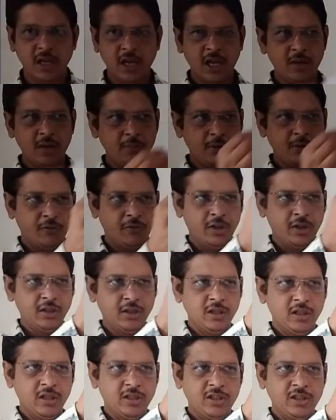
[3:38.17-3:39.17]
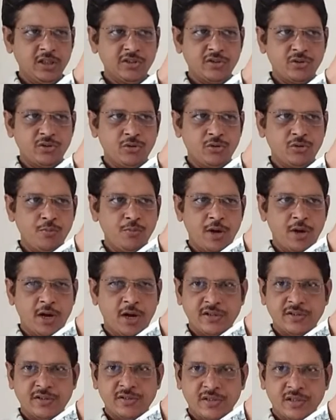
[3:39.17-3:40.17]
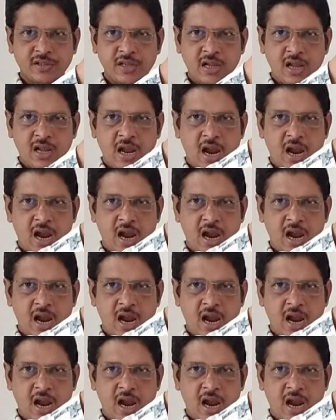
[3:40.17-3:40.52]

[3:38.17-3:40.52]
in between these two blades